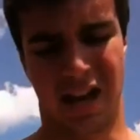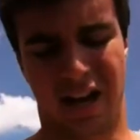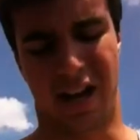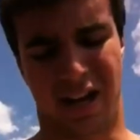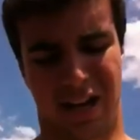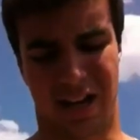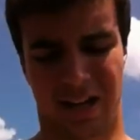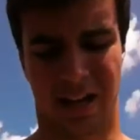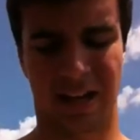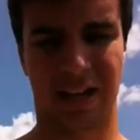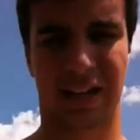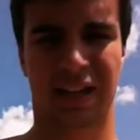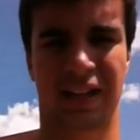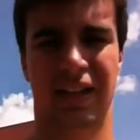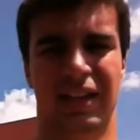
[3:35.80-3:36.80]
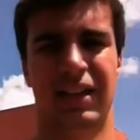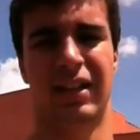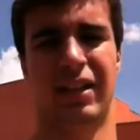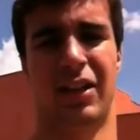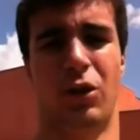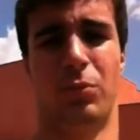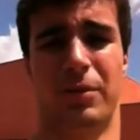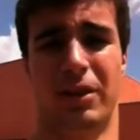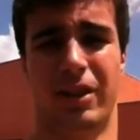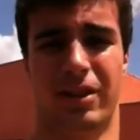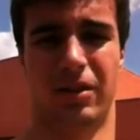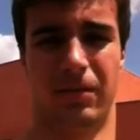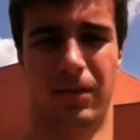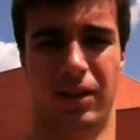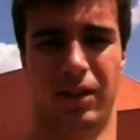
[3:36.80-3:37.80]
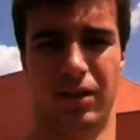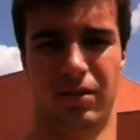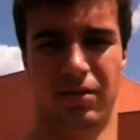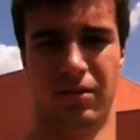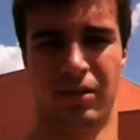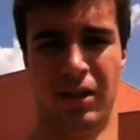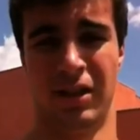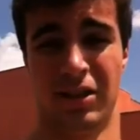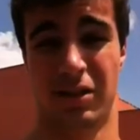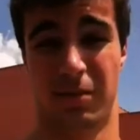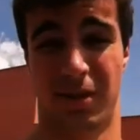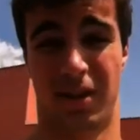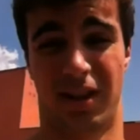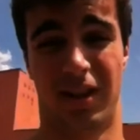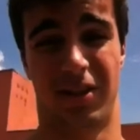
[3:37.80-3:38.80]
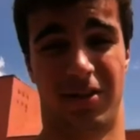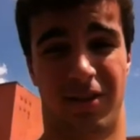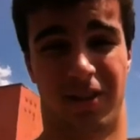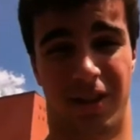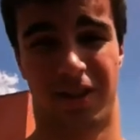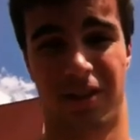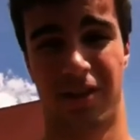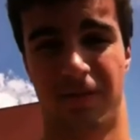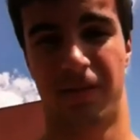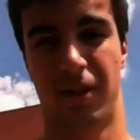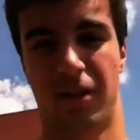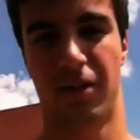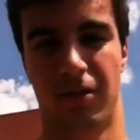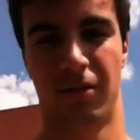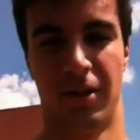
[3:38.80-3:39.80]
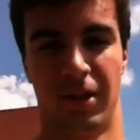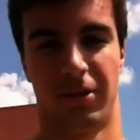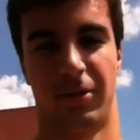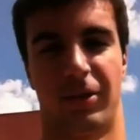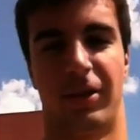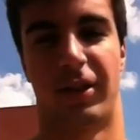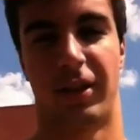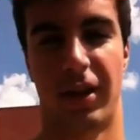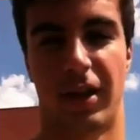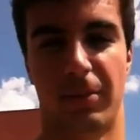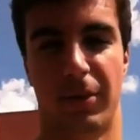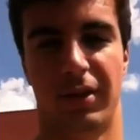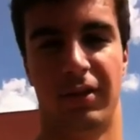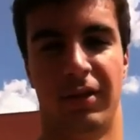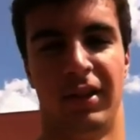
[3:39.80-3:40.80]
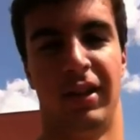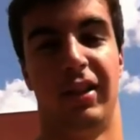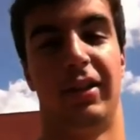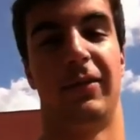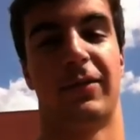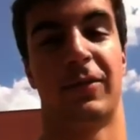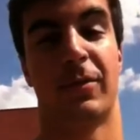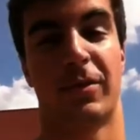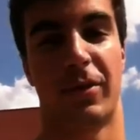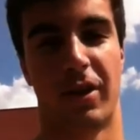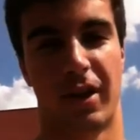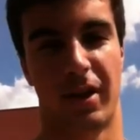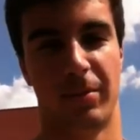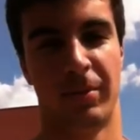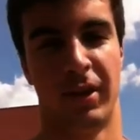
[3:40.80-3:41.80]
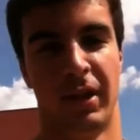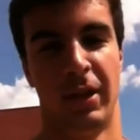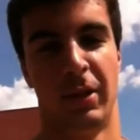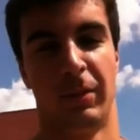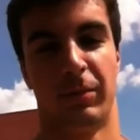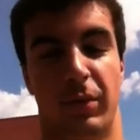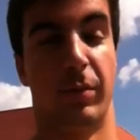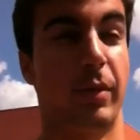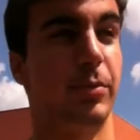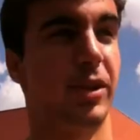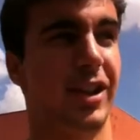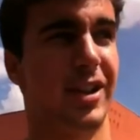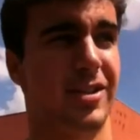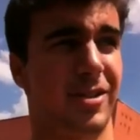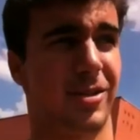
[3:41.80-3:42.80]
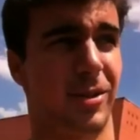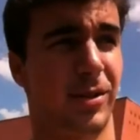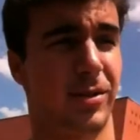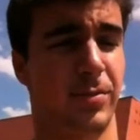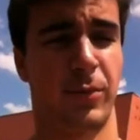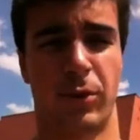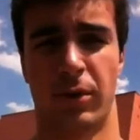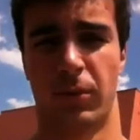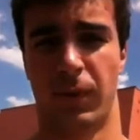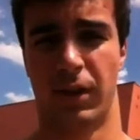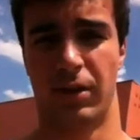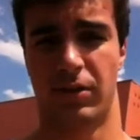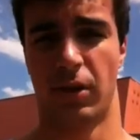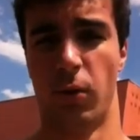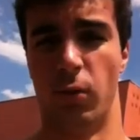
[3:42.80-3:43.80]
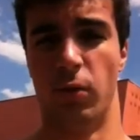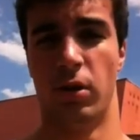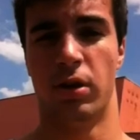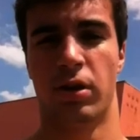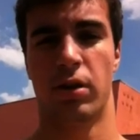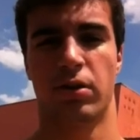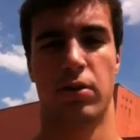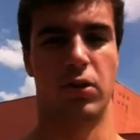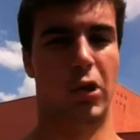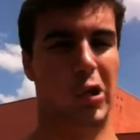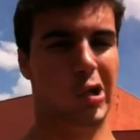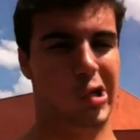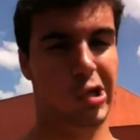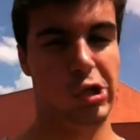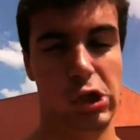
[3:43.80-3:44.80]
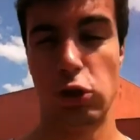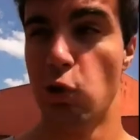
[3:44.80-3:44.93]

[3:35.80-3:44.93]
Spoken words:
I hope you like the video. Speaking of that, you can like this video, throw it in a comment, and even subscribe. But remember guys, there's always more on the way, so stay